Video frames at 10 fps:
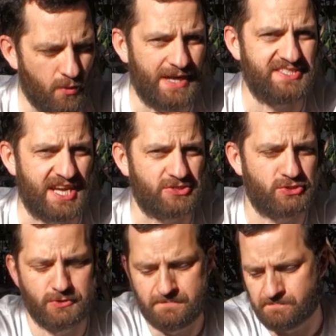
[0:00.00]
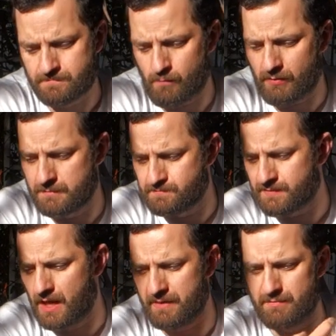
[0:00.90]
Quite textural,
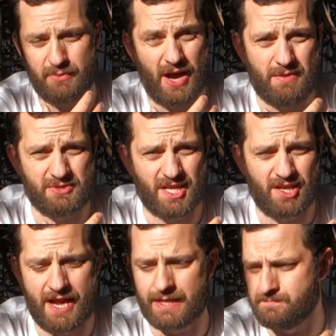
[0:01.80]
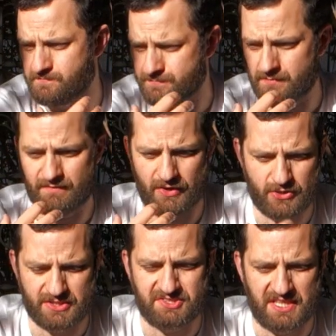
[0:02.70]
a bit of bite, which I like.
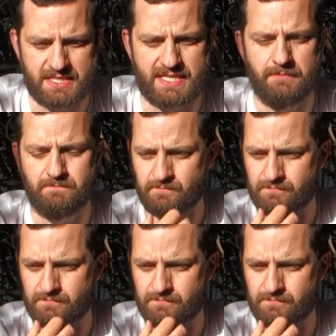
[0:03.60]
Very good acidity.